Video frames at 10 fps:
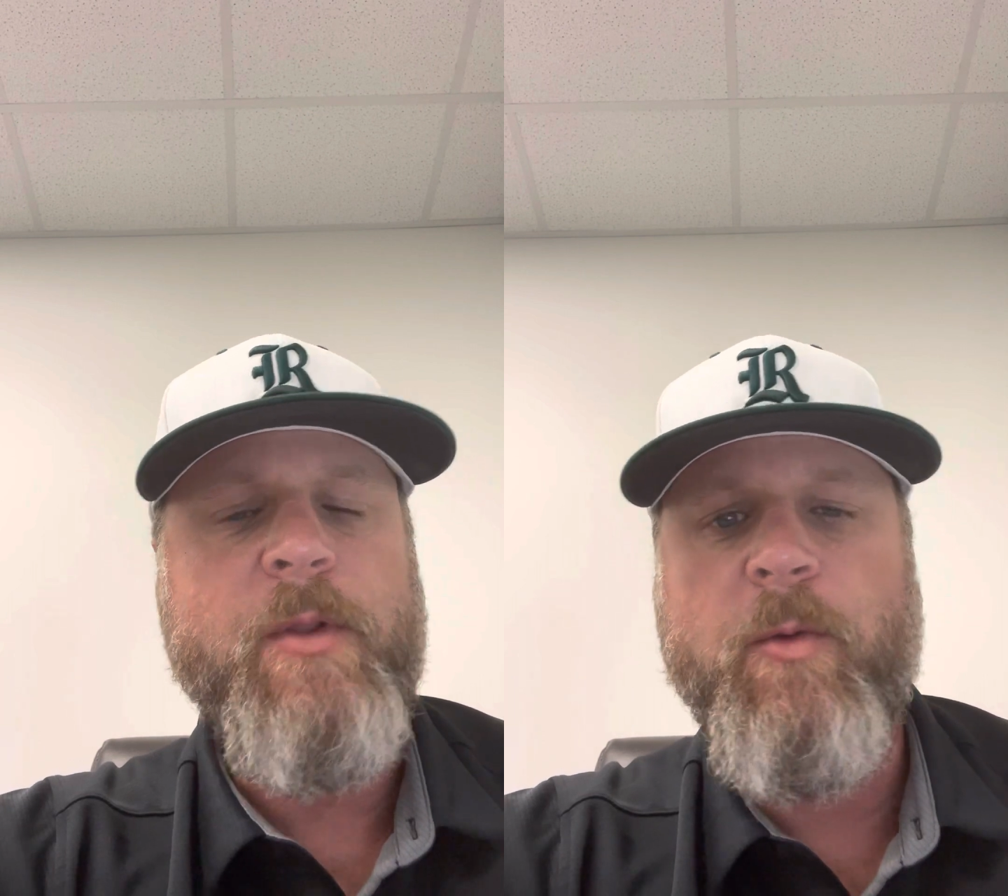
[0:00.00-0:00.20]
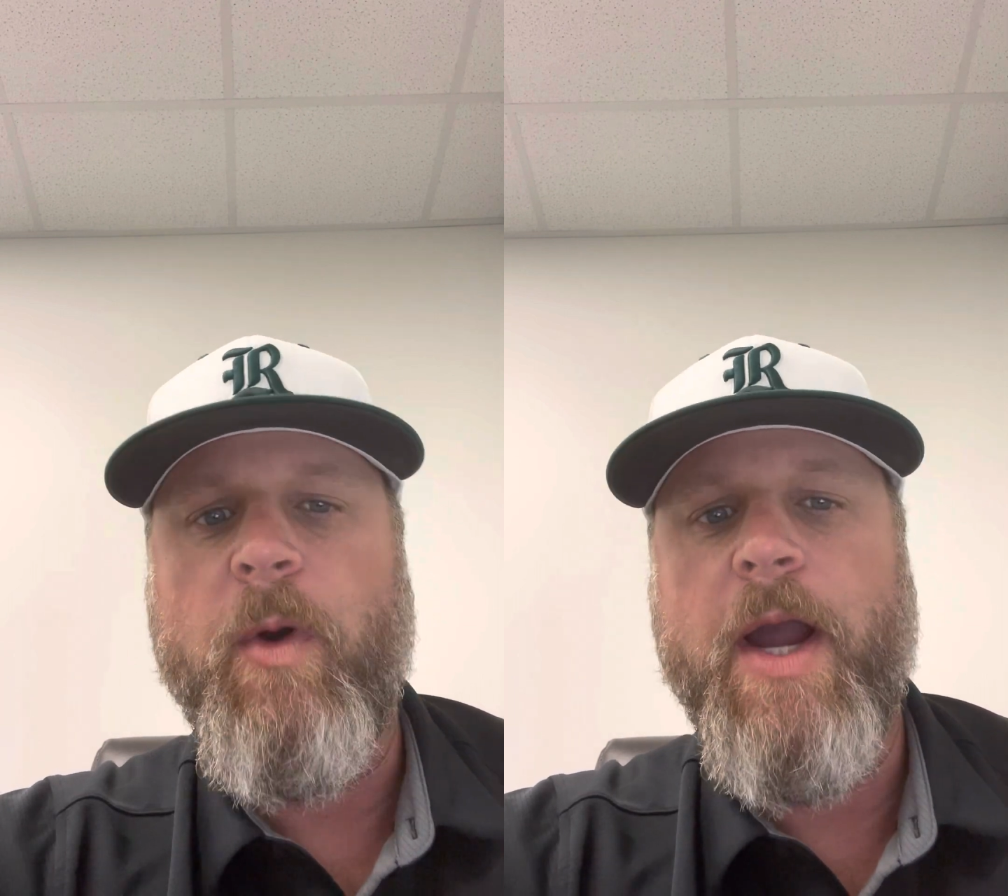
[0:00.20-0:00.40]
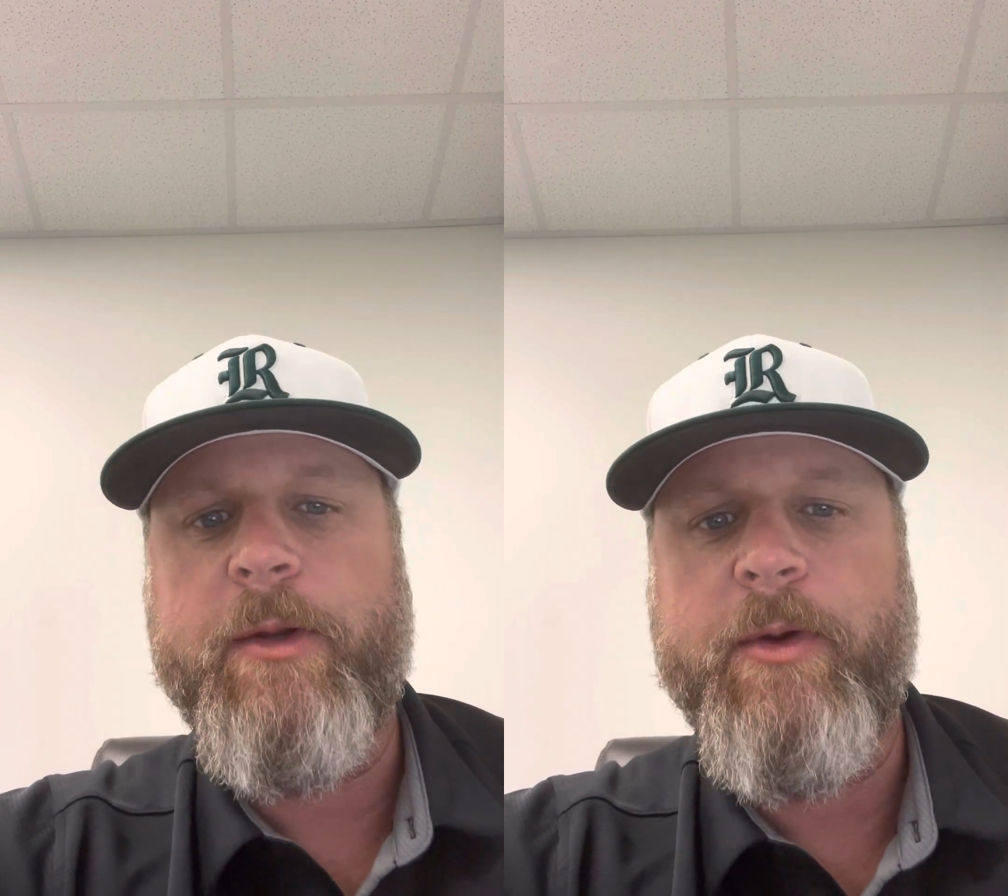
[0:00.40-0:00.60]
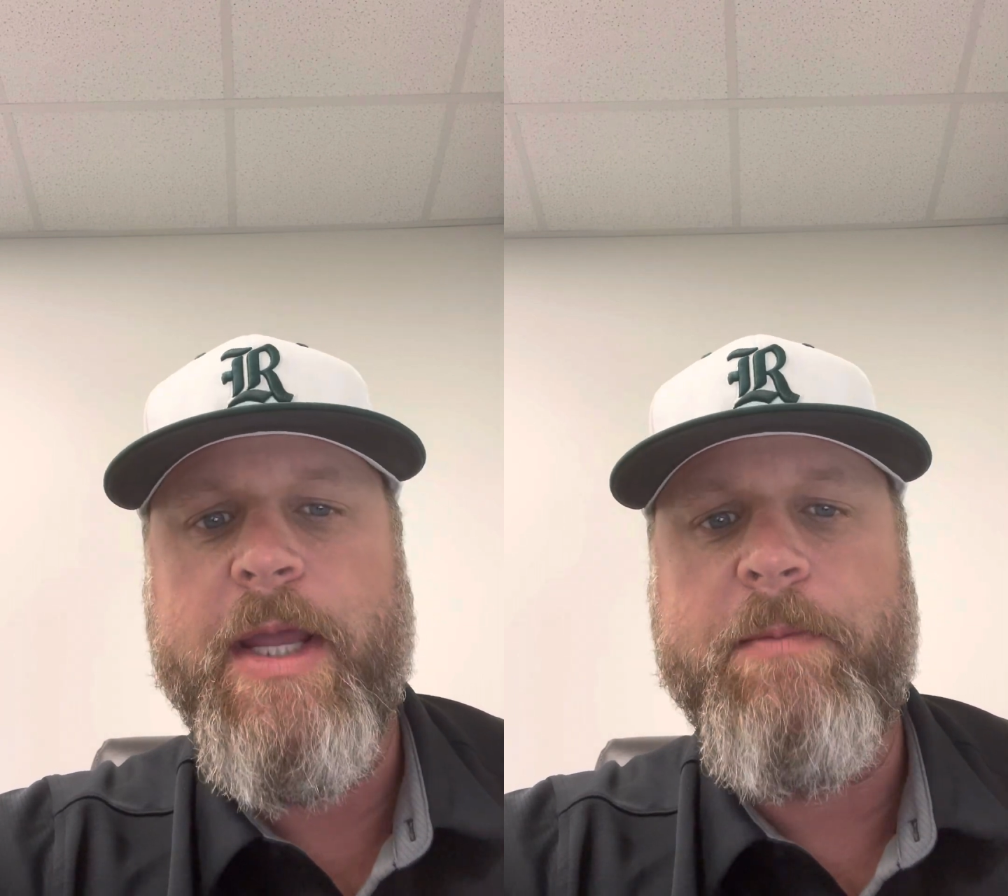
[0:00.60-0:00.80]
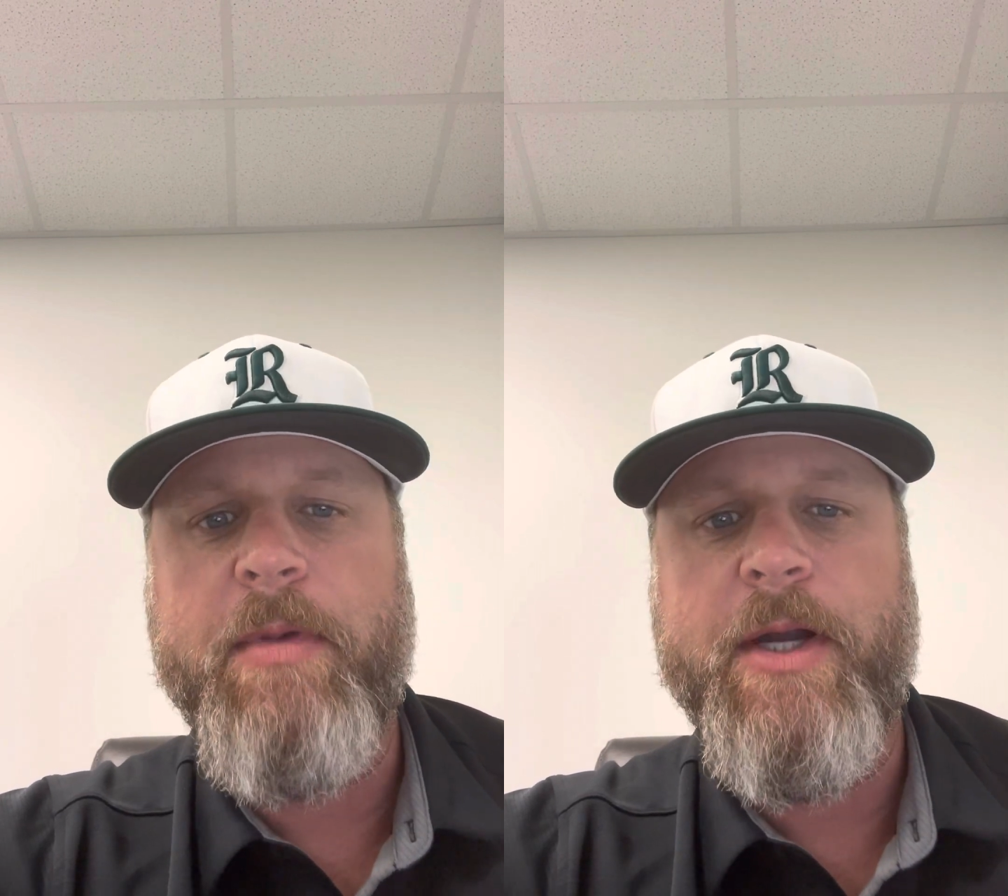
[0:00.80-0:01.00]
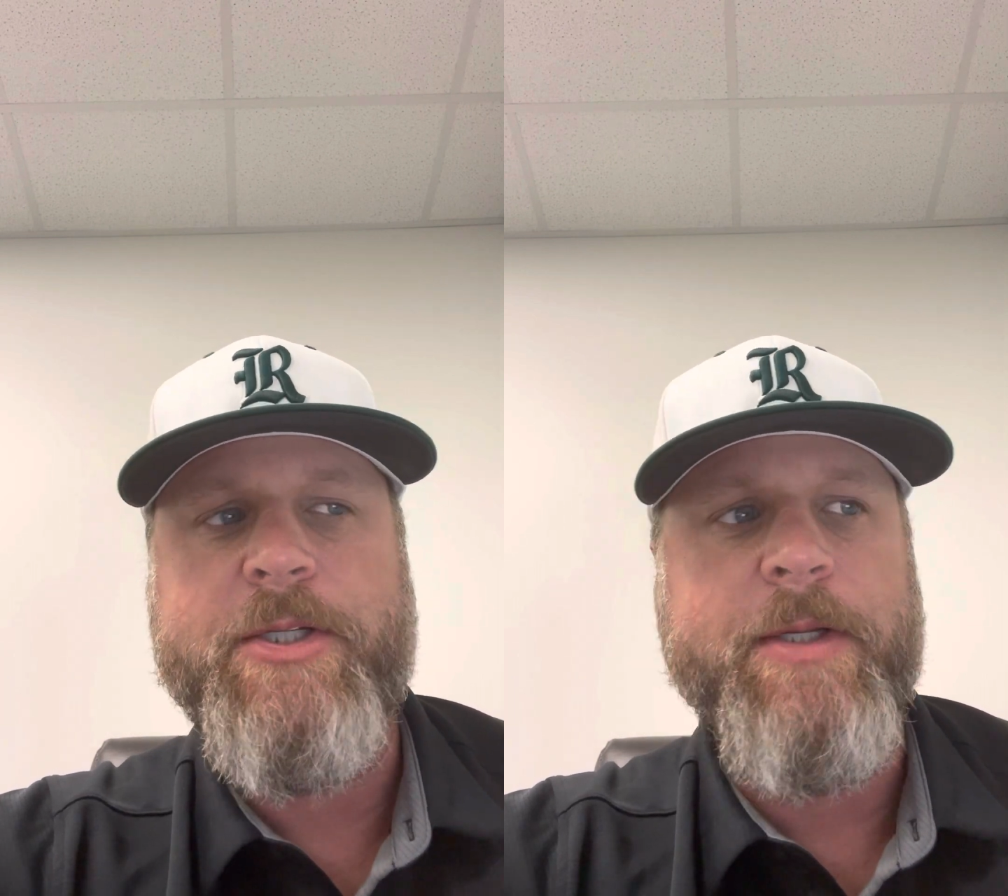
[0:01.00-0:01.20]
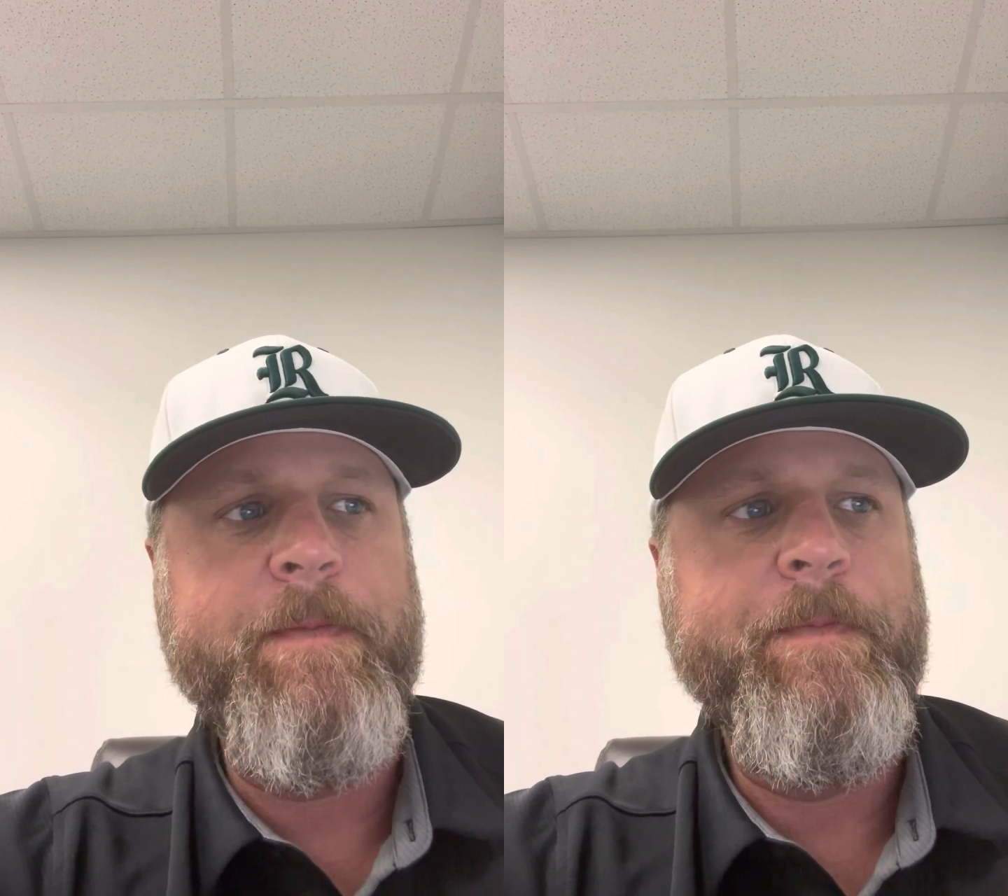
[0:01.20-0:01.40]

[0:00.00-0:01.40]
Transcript: Why create a budget?